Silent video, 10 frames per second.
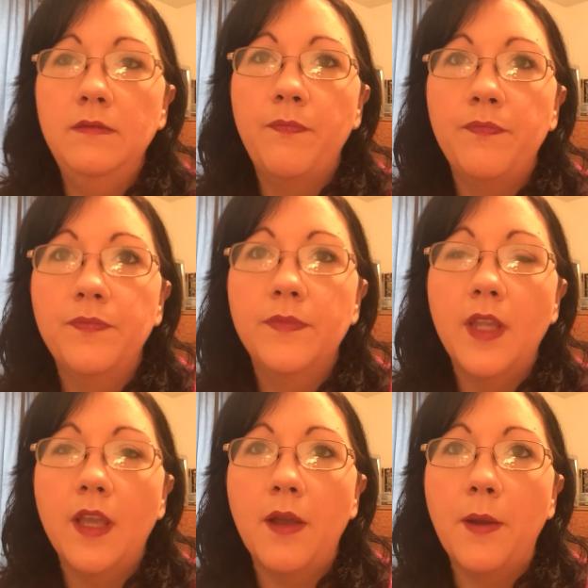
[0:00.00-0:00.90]

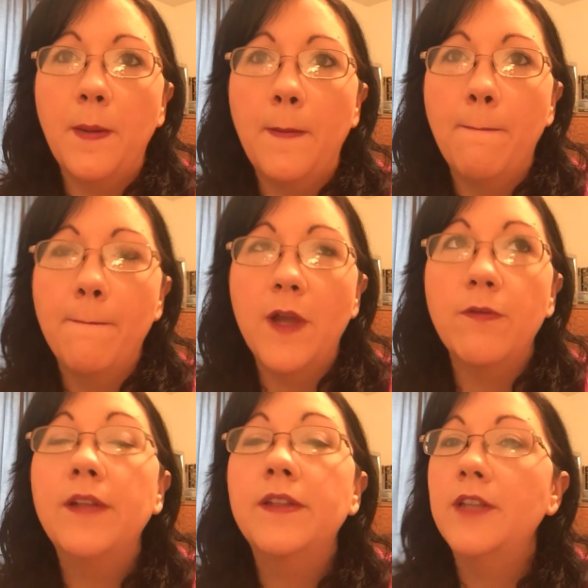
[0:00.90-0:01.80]
um,
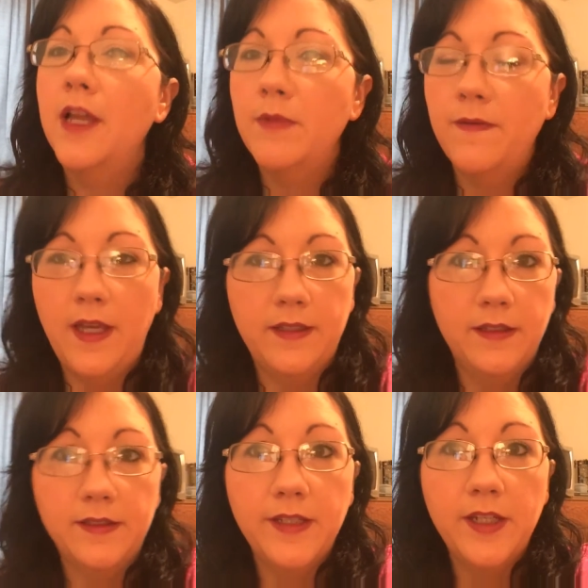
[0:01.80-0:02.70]
around the time of that
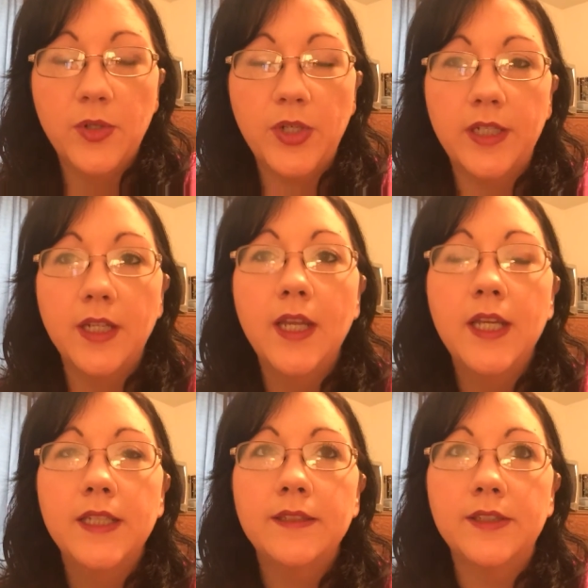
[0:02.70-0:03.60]
the secret
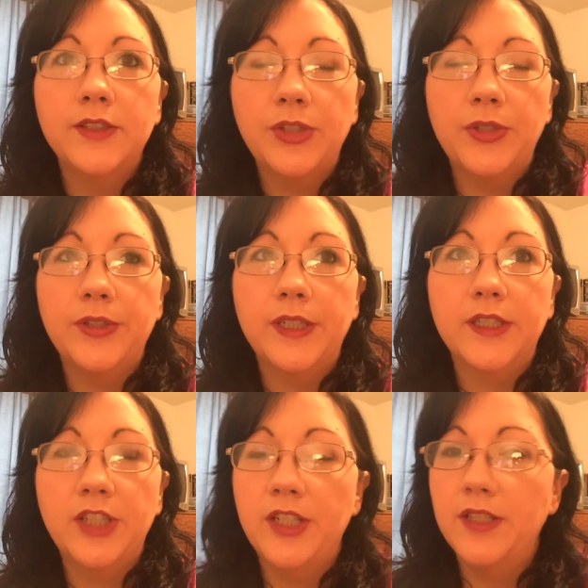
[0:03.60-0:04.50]
sister
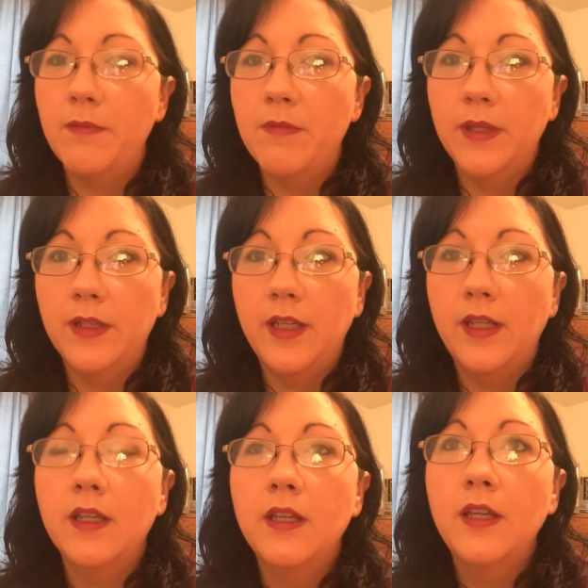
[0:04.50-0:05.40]
exchange that
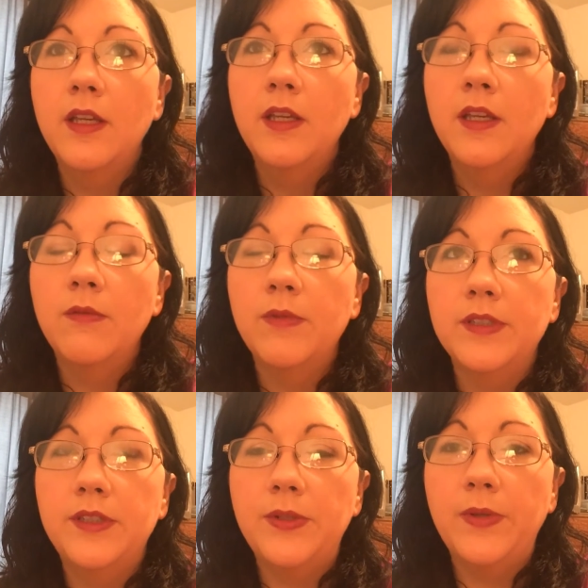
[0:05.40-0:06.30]
Melody
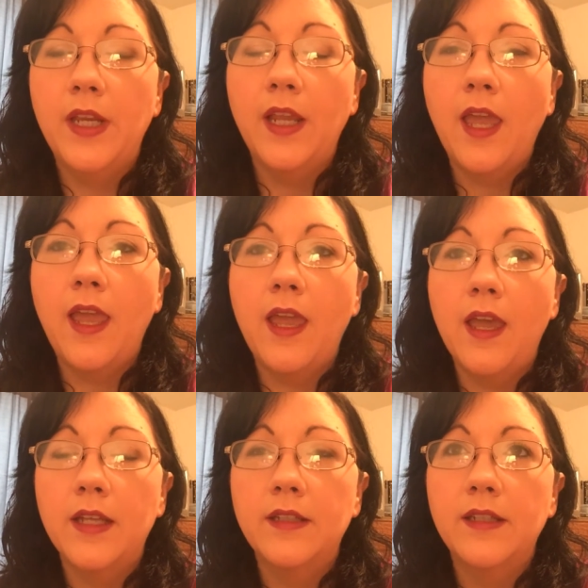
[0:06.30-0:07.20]
was doing
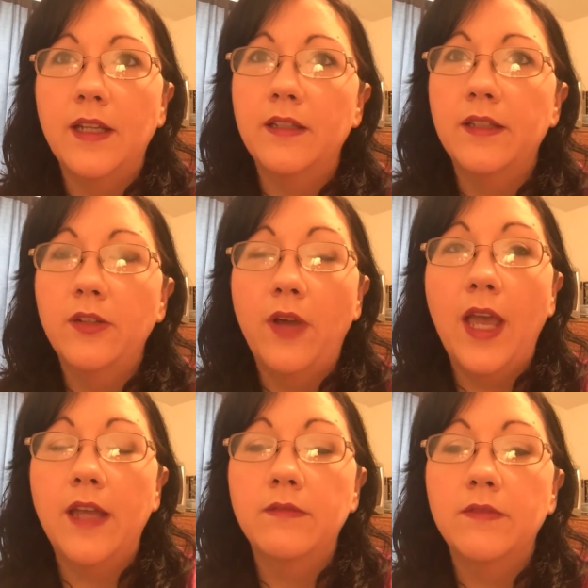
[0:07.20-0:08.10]
and then I you know
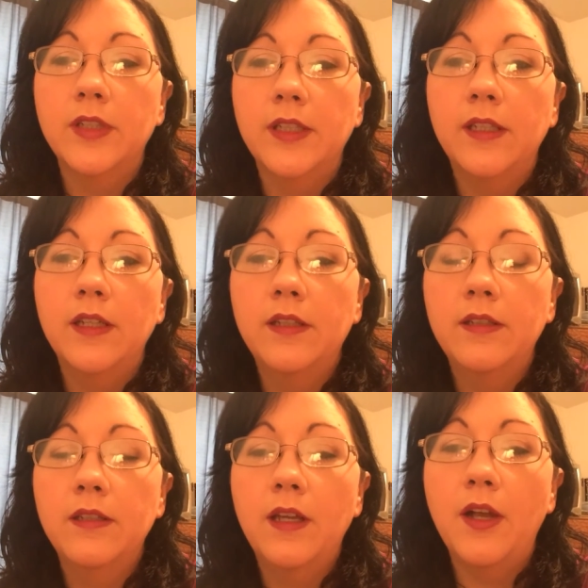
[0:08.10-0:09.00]
hadn't really
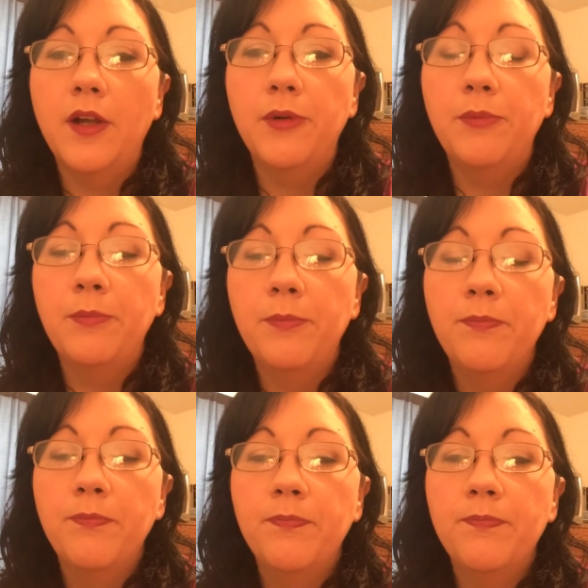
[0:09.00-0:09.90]
um,
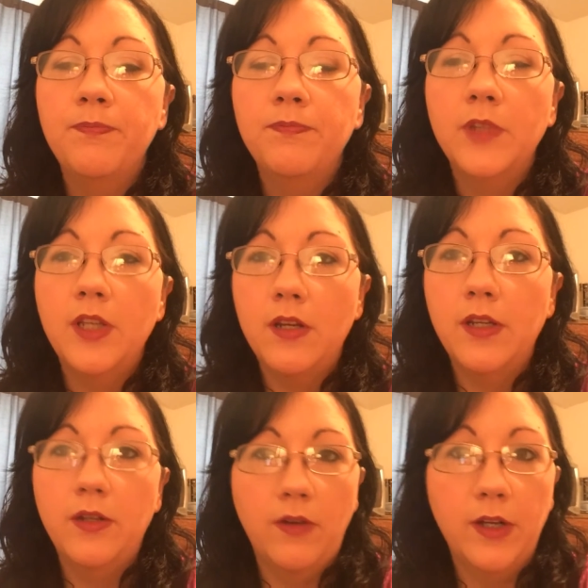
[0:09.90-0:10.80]
you
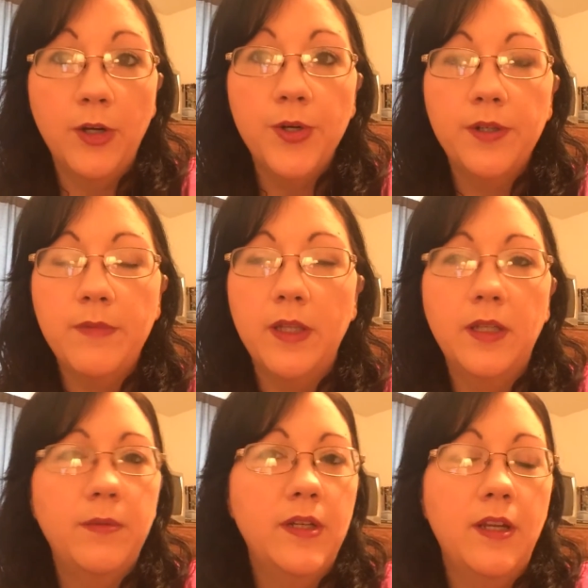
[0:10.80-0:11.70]
know I heard of
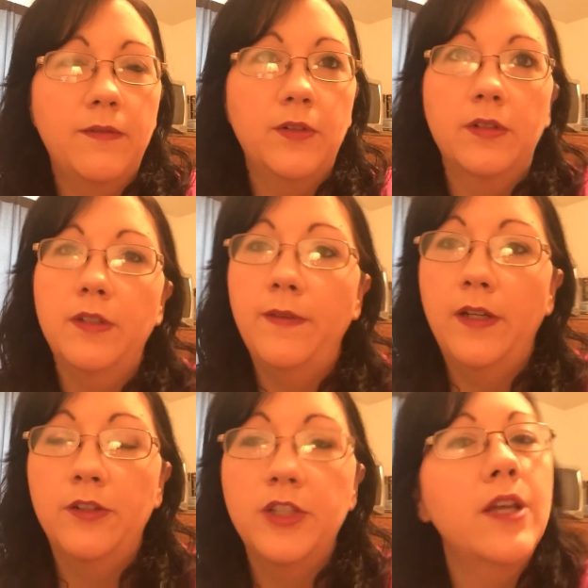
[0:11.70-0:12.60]
Melody but never could
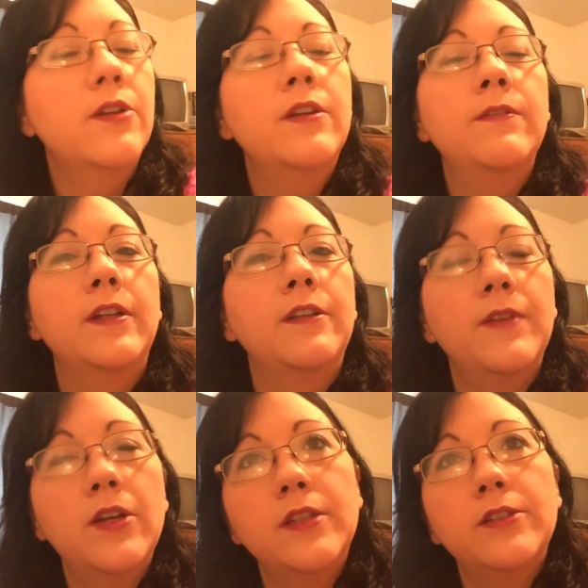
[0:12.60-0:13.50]
find her channel and I finally
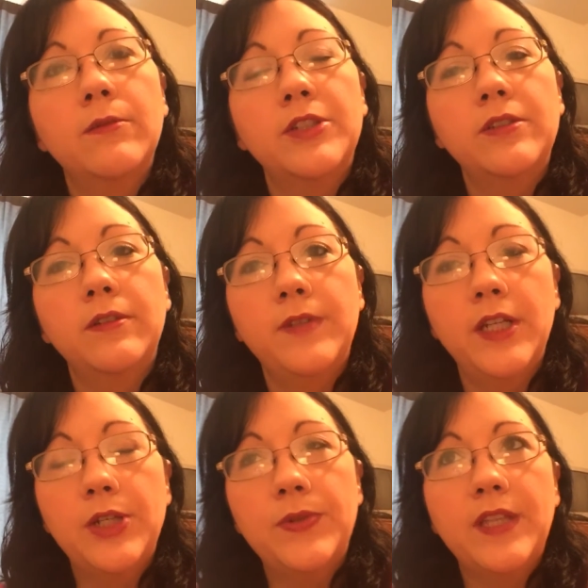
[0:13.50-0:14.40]
found it started watching her
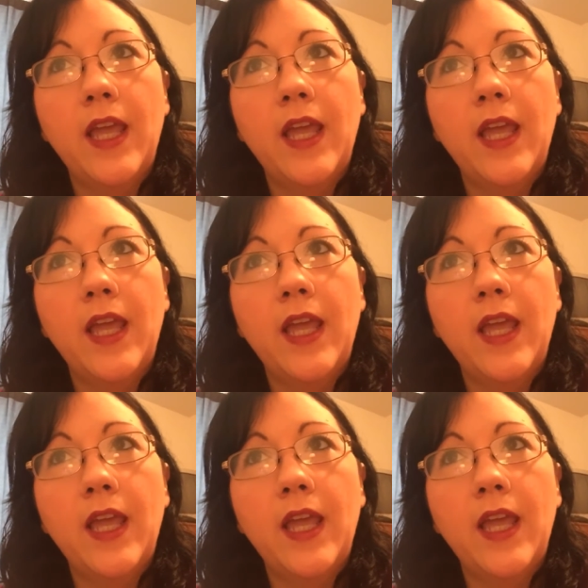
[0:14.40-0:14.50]
videos